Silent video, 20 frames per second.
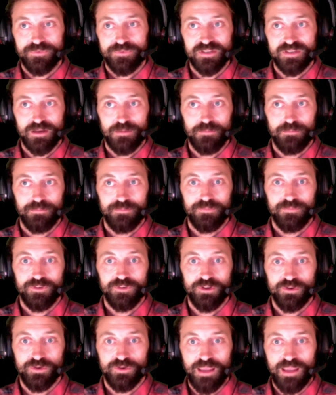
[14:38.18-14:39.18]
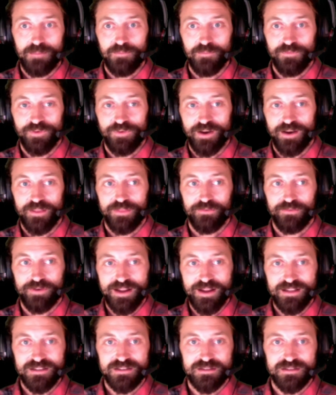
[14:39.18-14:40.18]
some new gamified
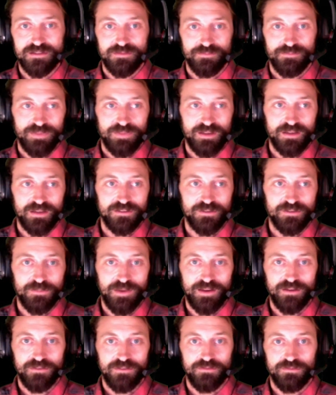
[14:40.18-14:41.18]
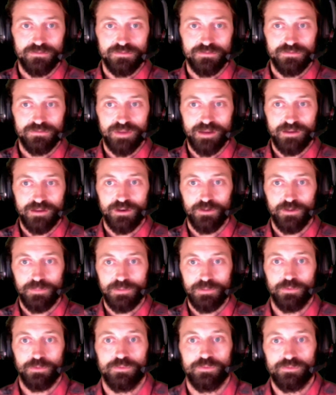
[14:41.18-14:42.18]
threats because you might like you know
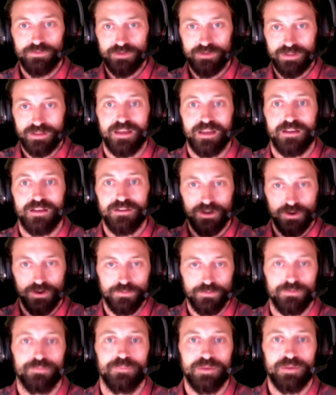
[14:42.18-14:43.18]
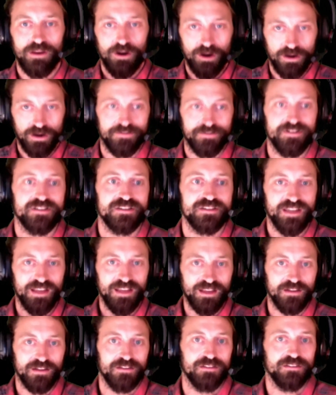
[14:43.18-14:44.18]
people would really like you know be mm-hmm.
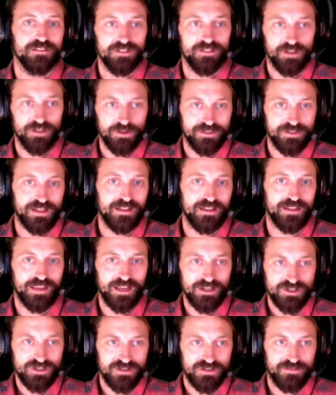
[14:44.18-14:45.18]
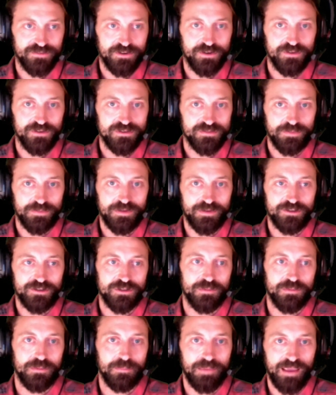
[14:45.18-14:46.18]
harvesting you know delegation votes
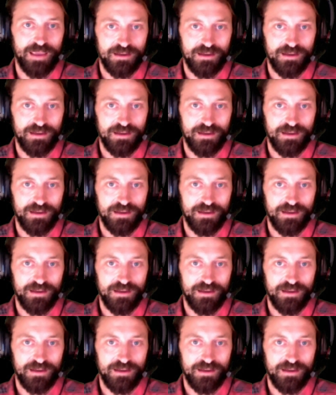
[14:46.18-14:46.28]
potentially be